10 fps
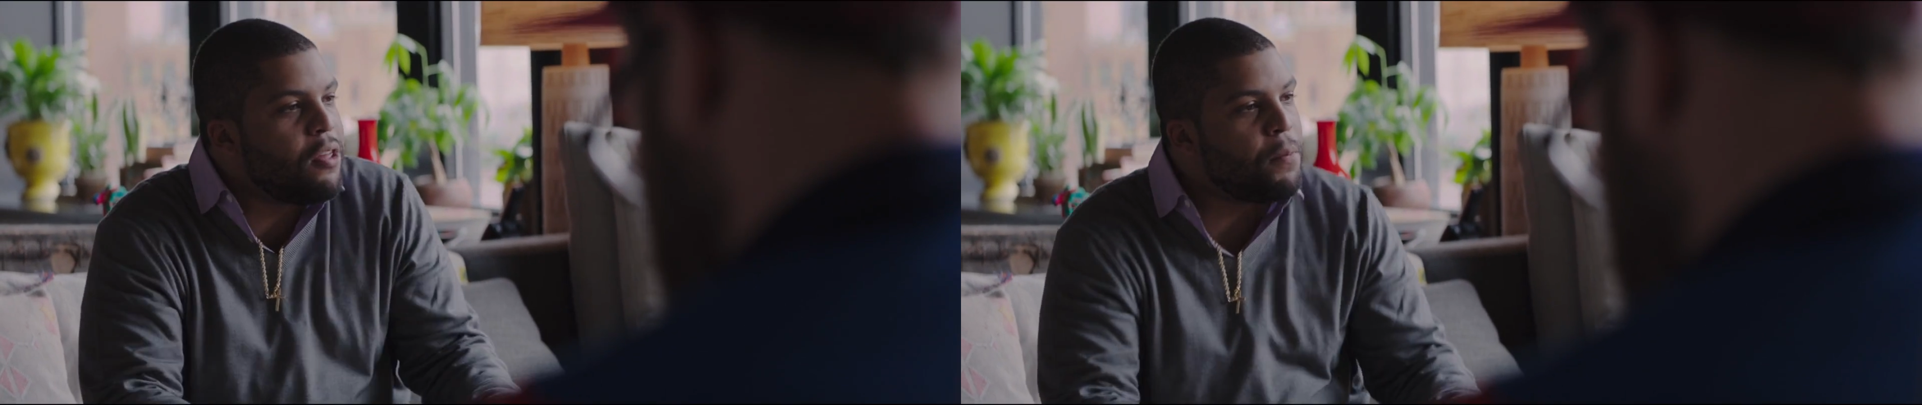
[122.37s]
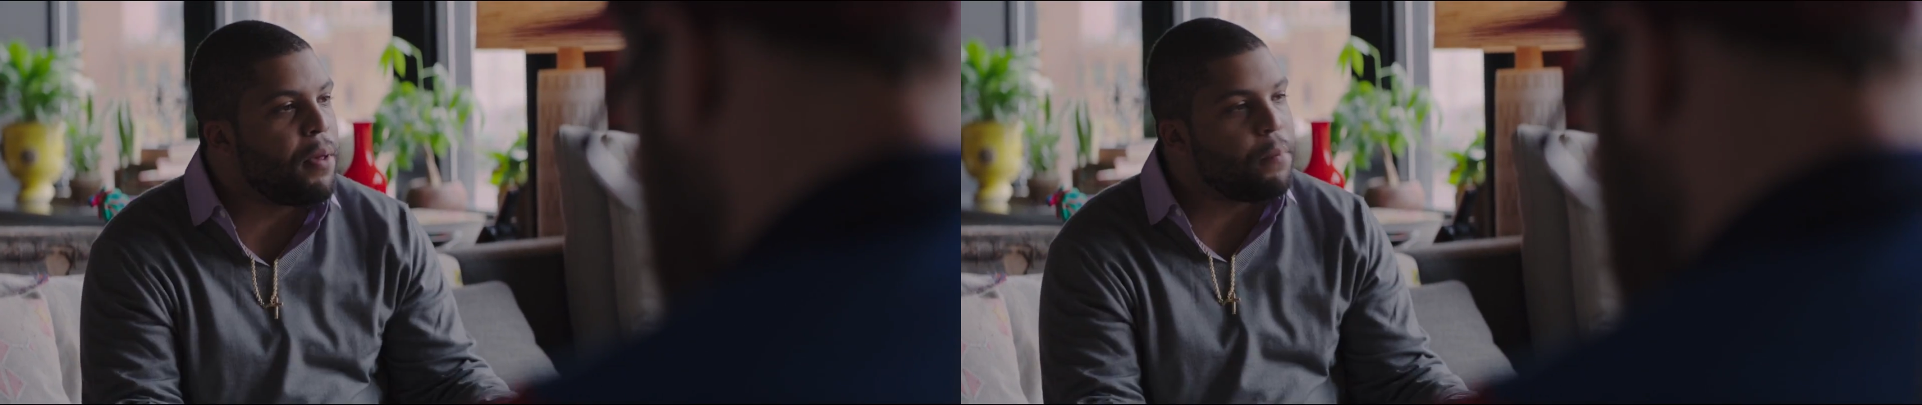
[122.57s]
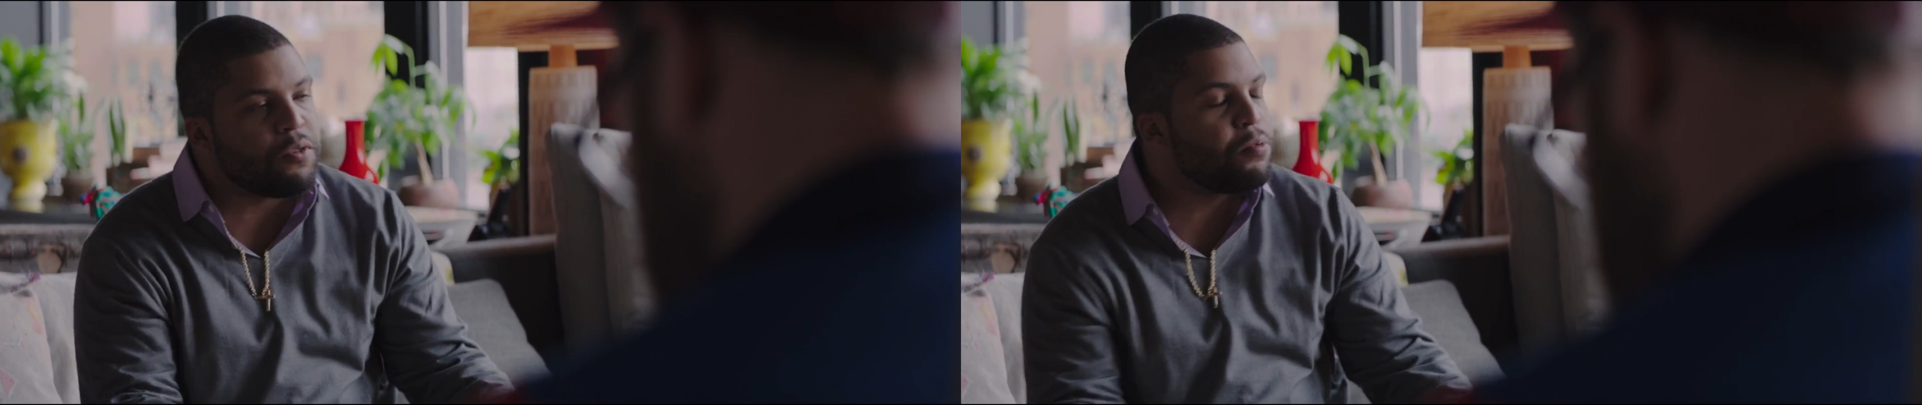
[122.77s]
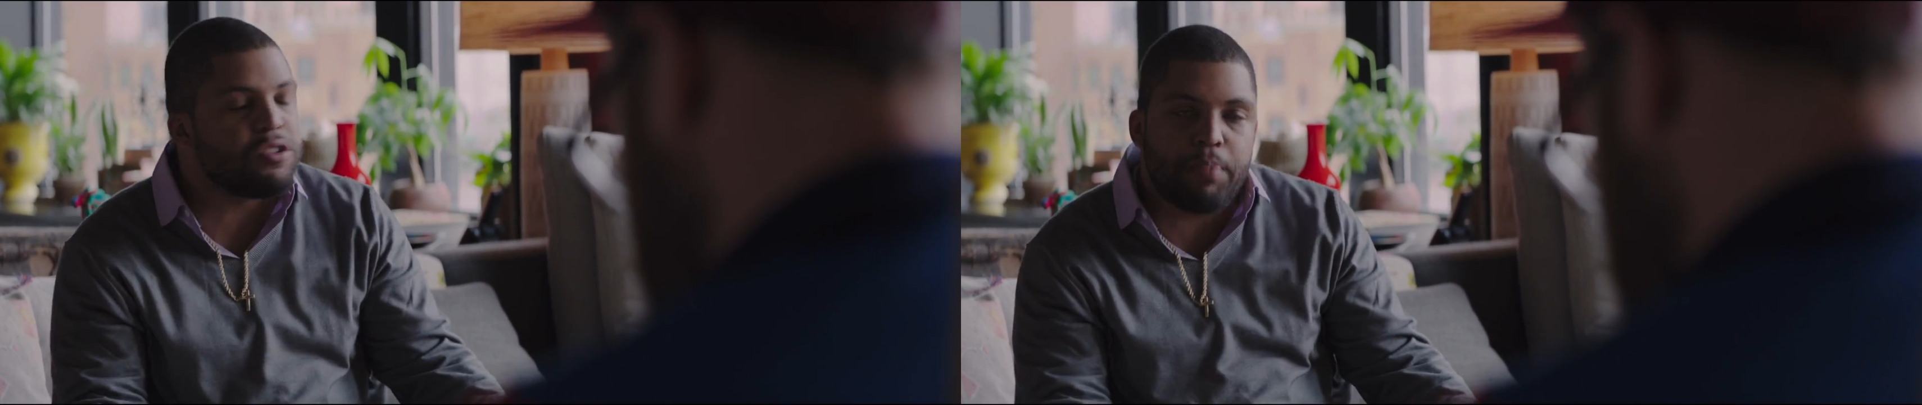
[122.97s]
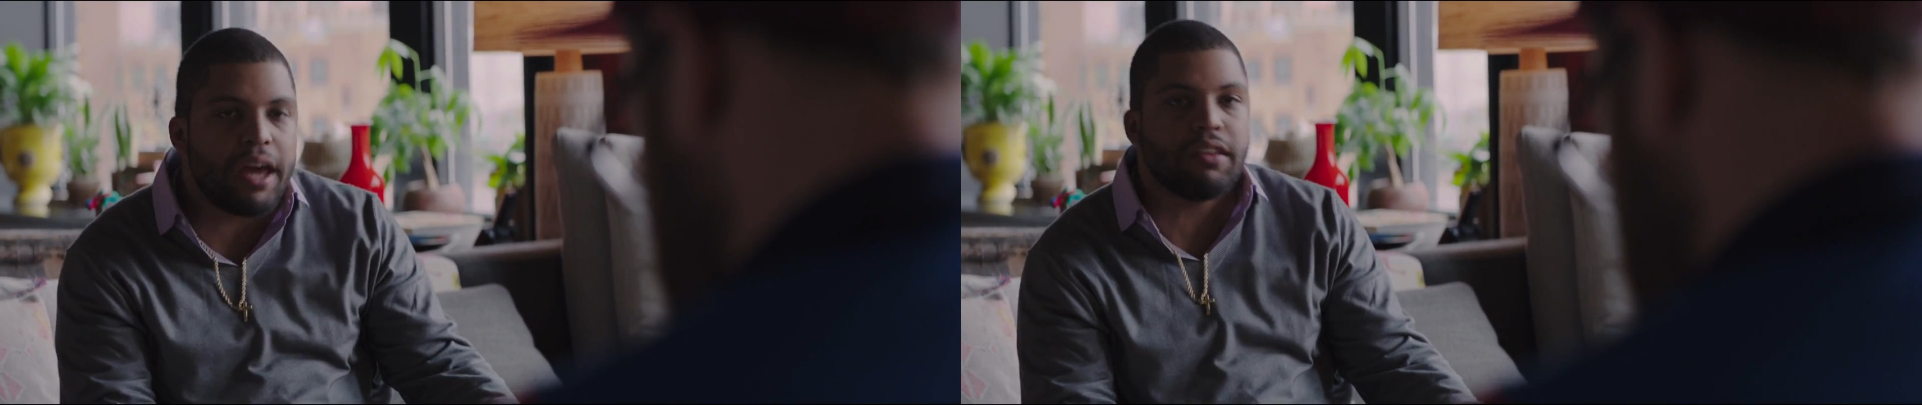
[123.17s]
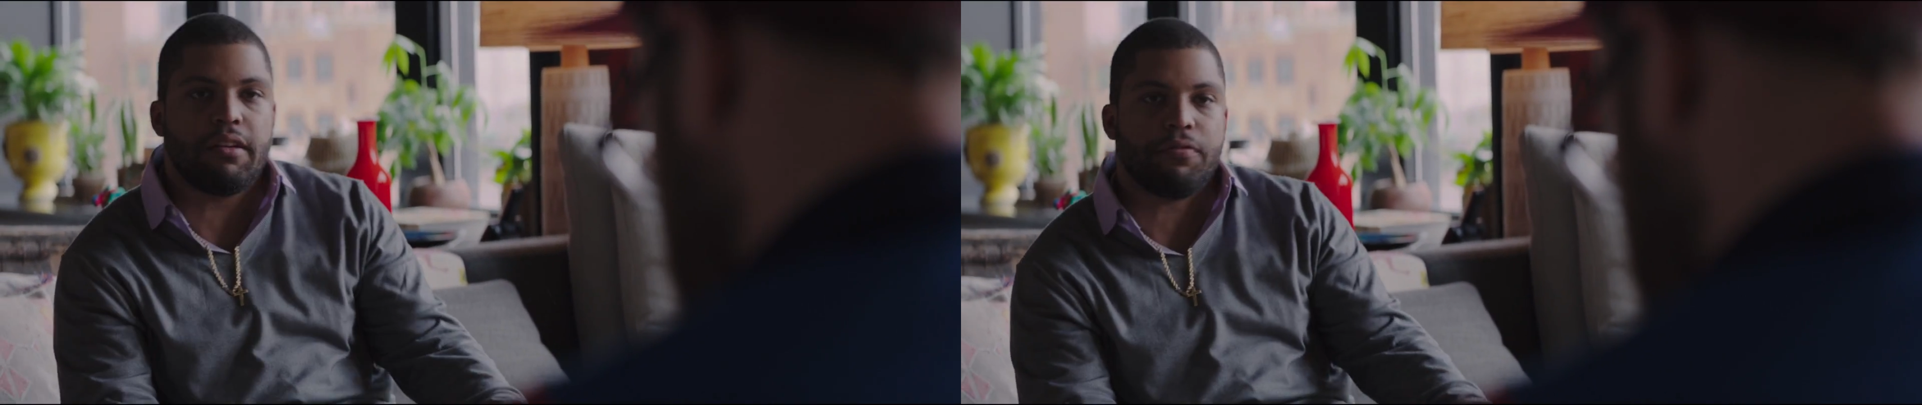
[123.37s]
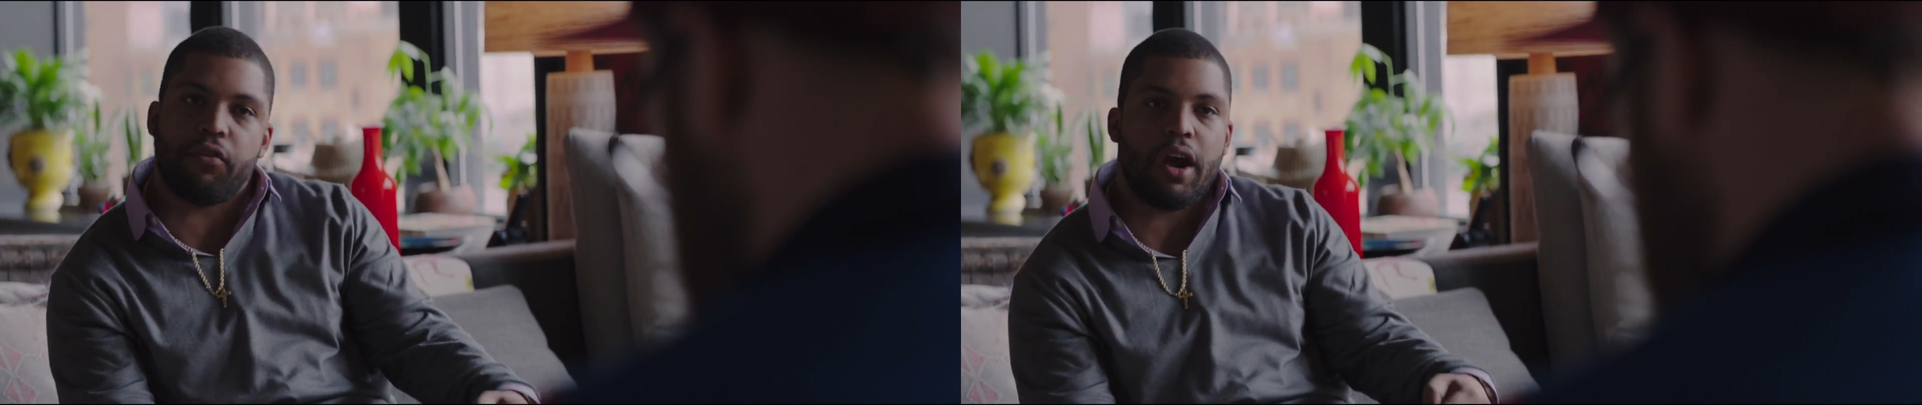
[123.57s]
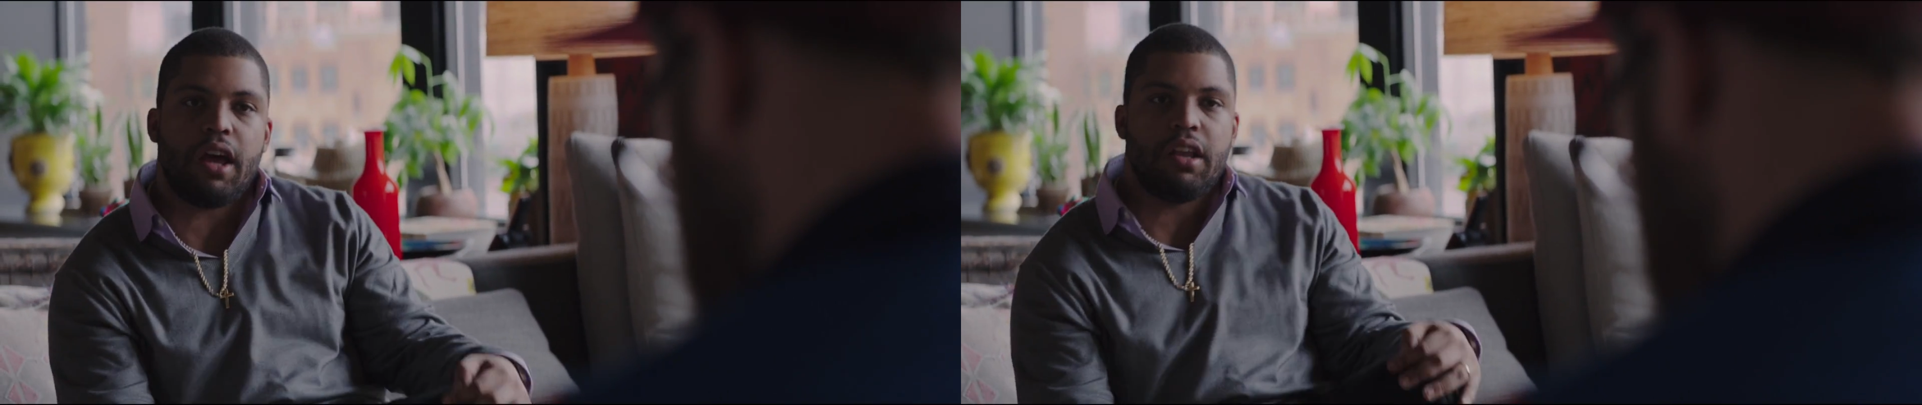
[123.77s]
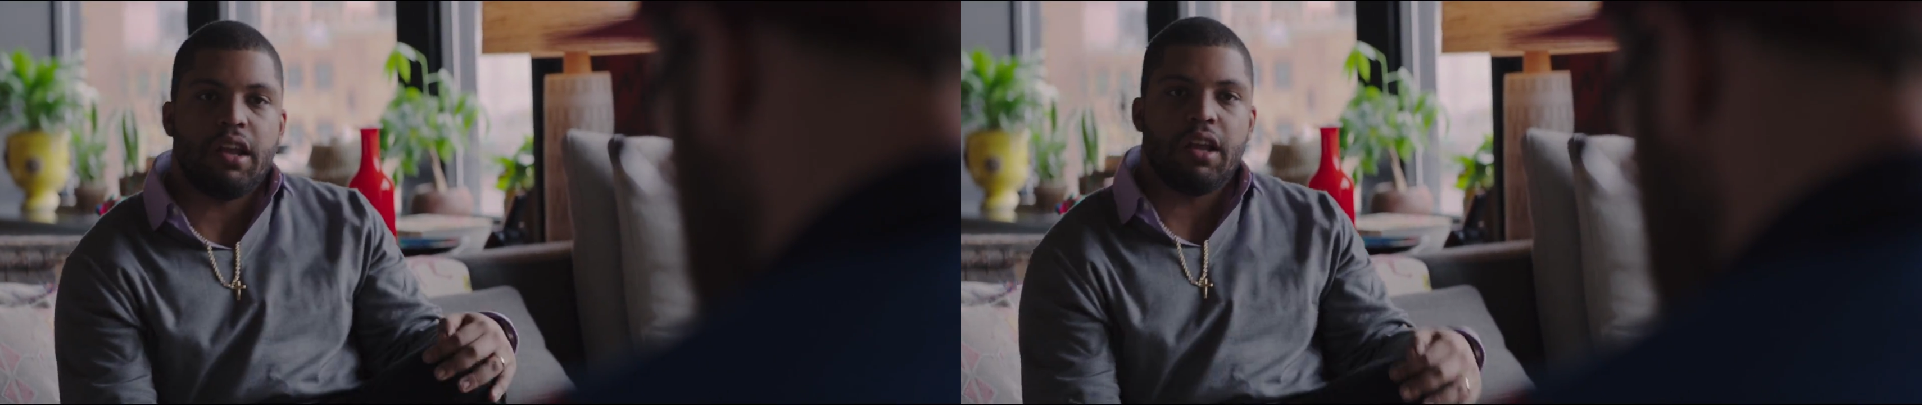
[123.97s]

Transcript: other people's perspective, Fred.